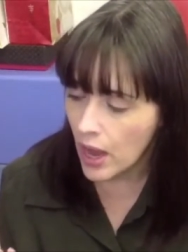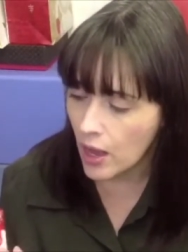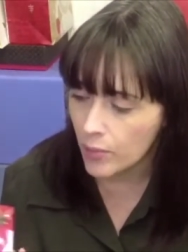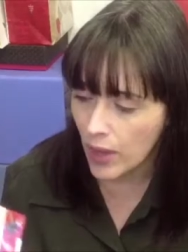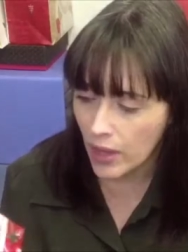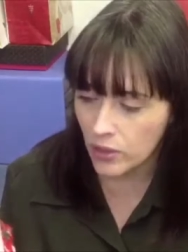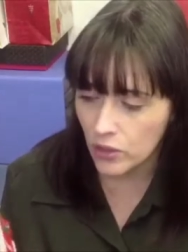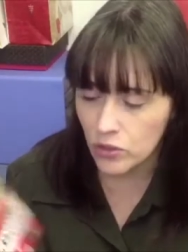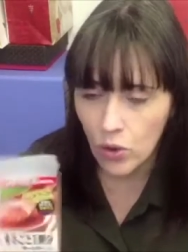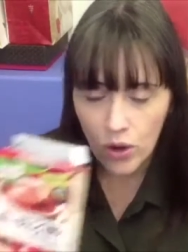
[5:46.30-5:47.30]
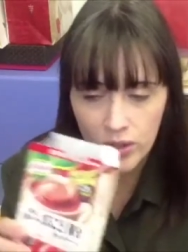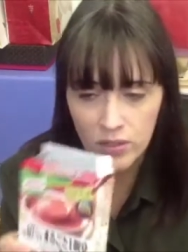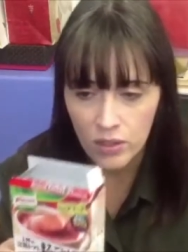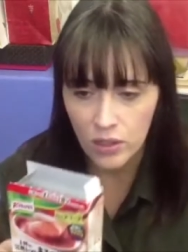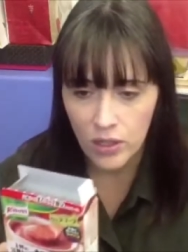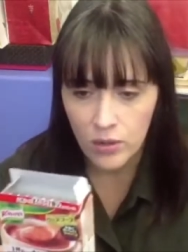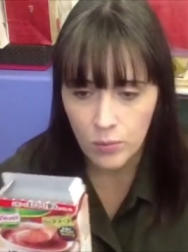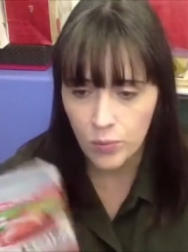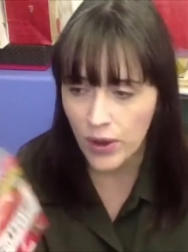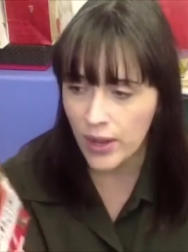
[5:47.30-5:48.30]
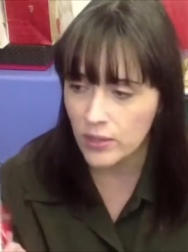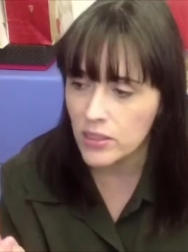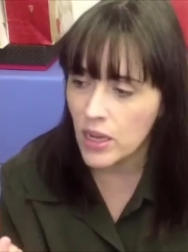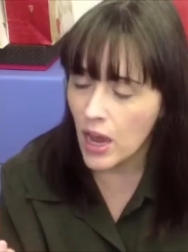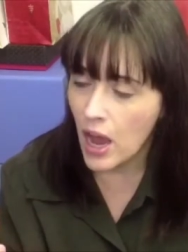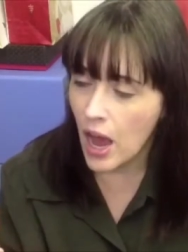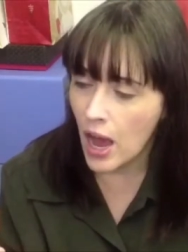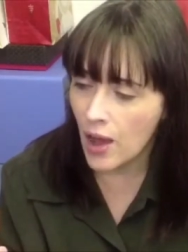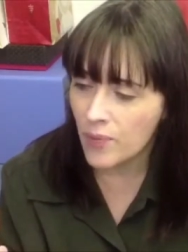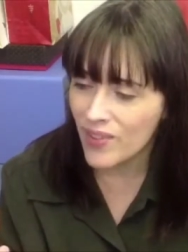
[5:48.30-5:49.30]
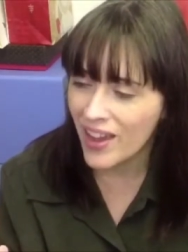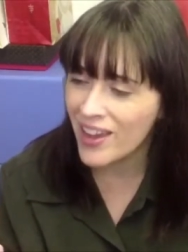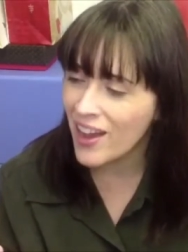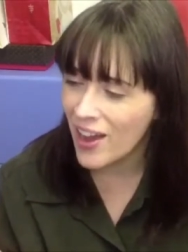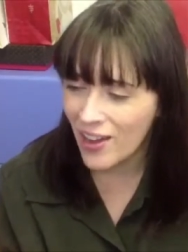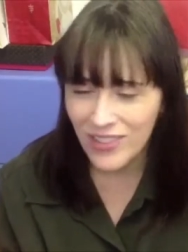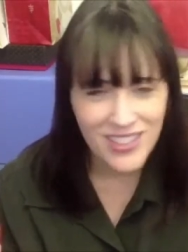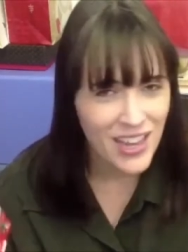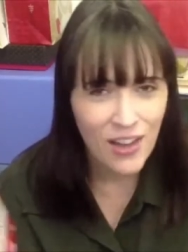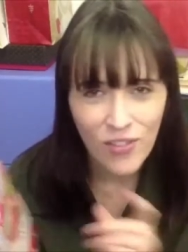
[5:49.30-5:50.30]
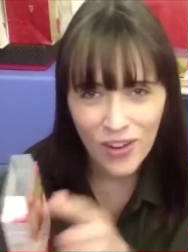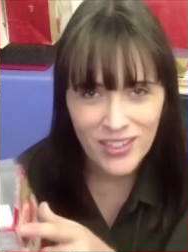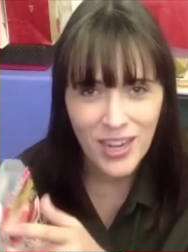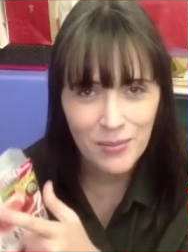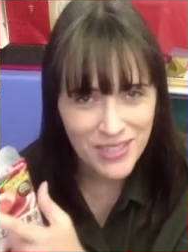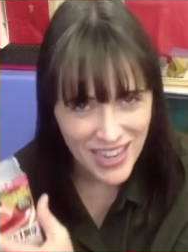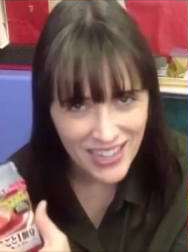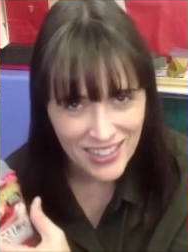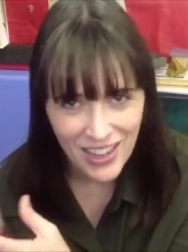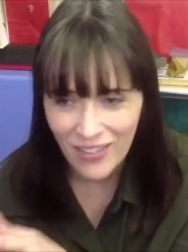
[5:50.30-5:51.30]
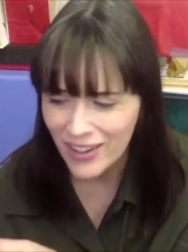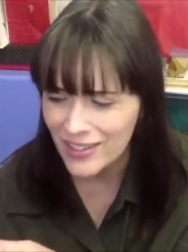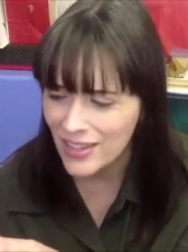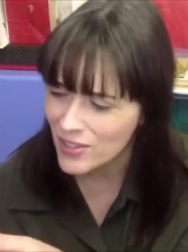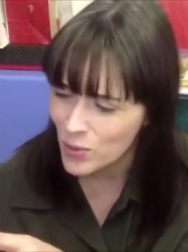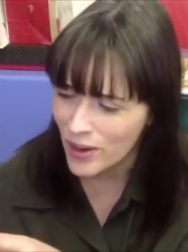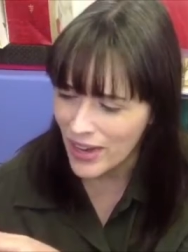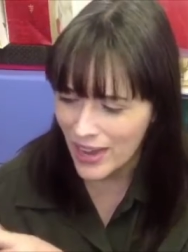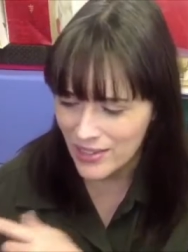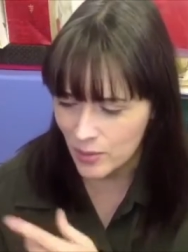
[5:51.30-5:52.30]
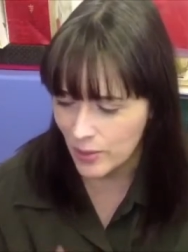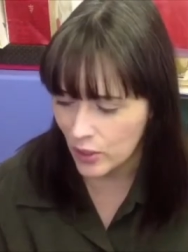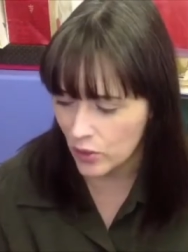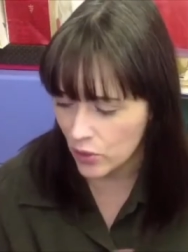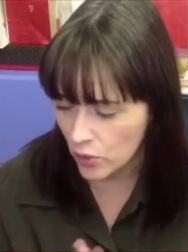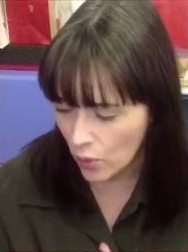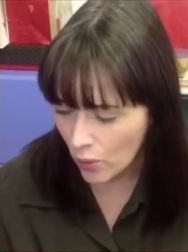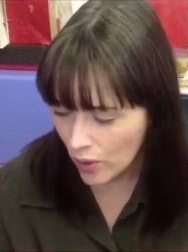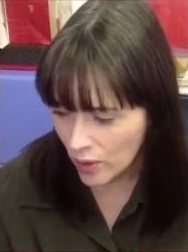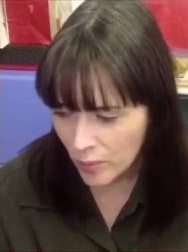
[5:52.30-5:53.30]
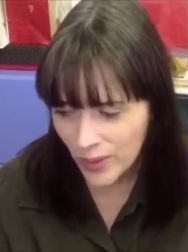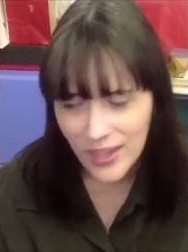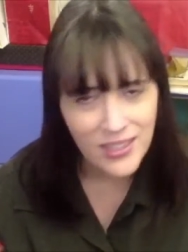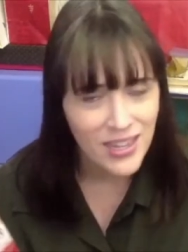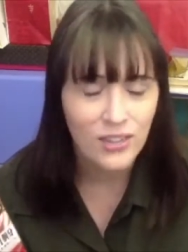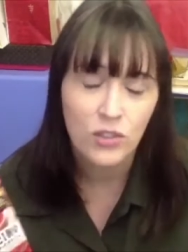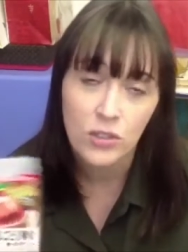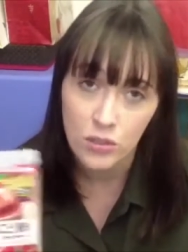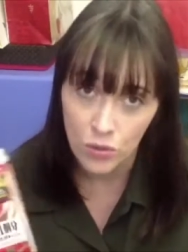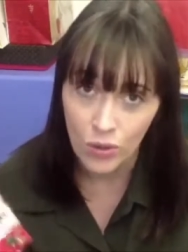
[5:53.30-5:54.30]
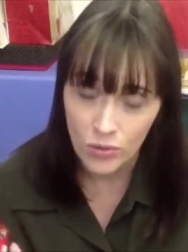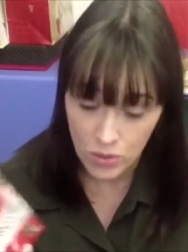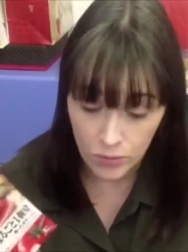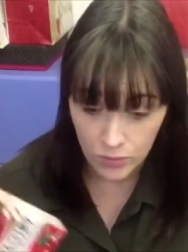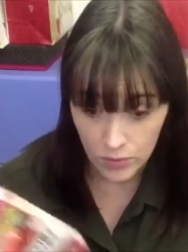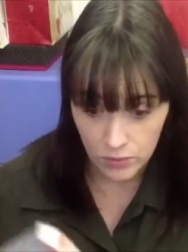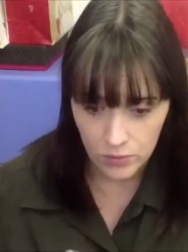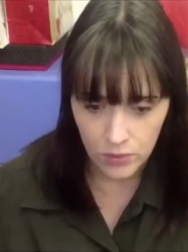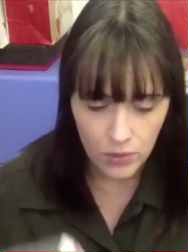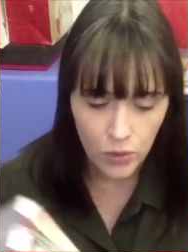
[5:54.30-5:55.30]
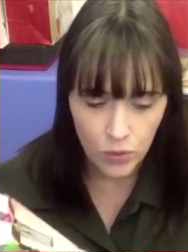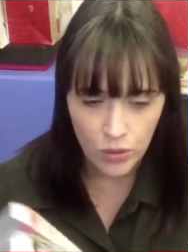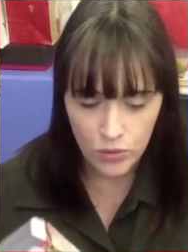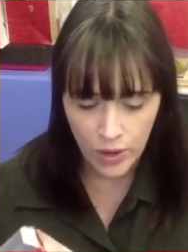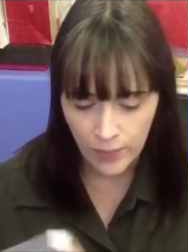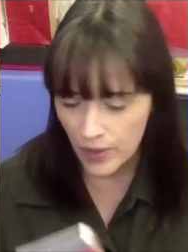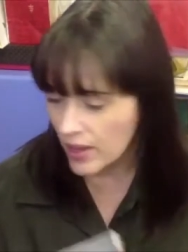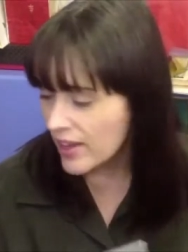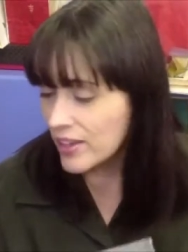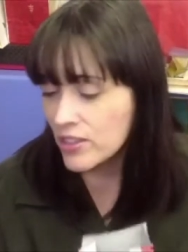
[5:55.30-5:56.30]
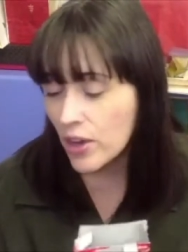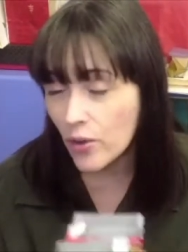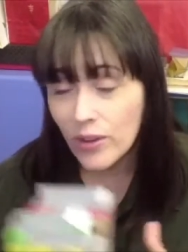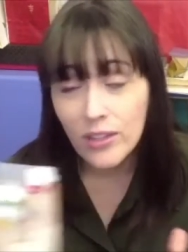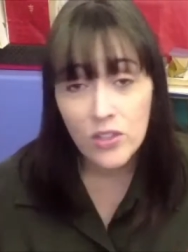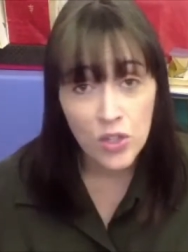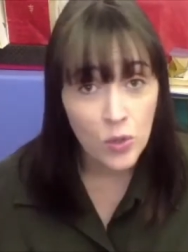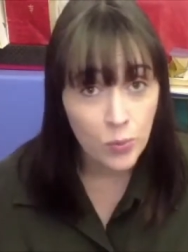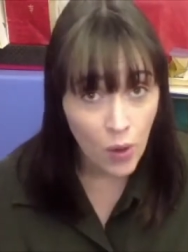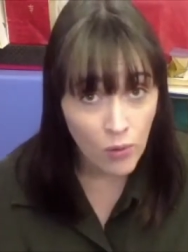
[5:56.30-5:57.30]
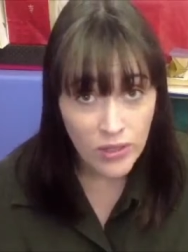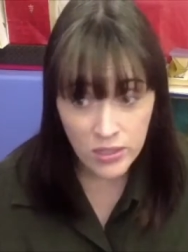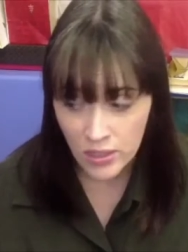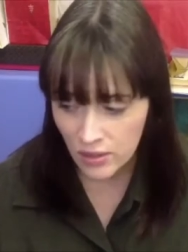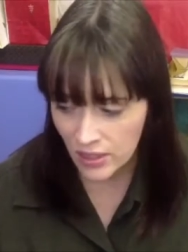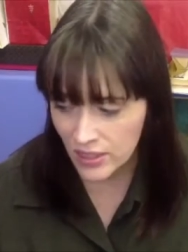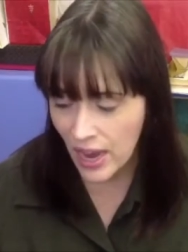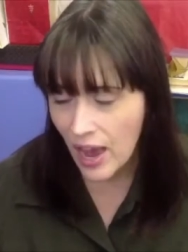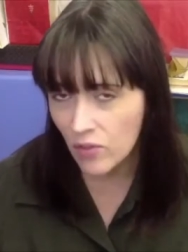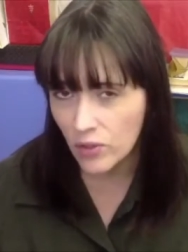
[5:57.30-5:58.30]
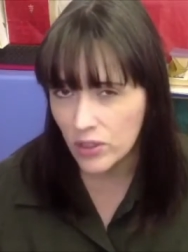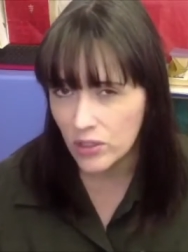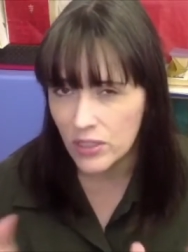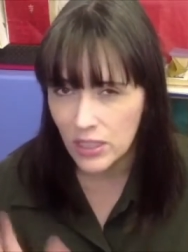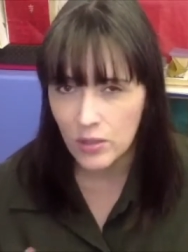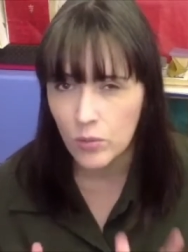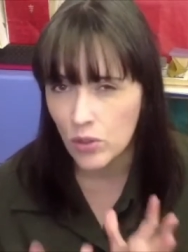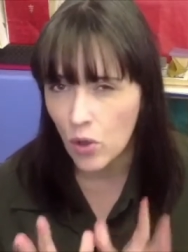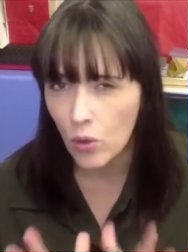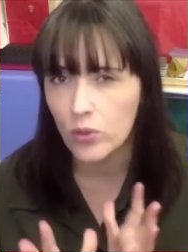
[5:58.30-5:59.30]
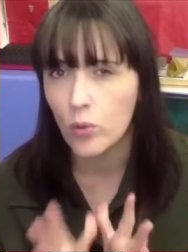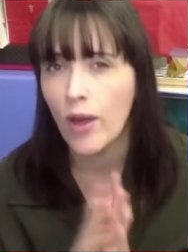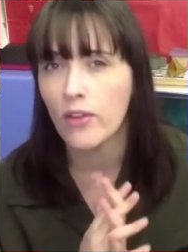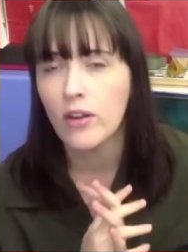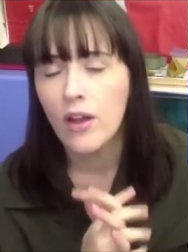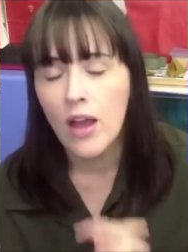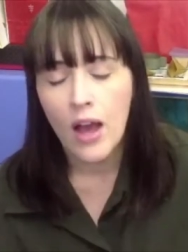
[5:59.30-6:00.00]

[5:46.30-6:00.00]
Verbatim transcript: and Knorr is a good brand. I always have a hard time saying it that way because I swear it has to be Knorr, but it's actually Knorr, so who knows, right? So soup, always a good thing to have when you're dealing with colder weather.